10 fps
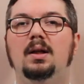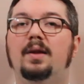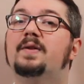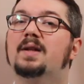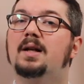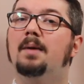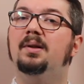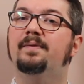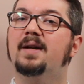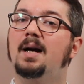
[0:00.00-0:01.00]
There's a
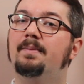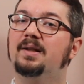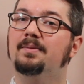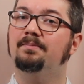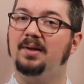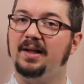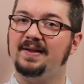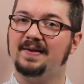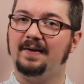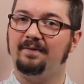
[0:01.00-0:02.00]
couple of common
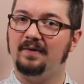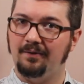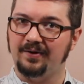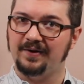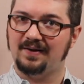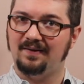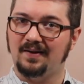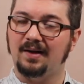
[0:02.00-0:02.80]
complaints I've noticed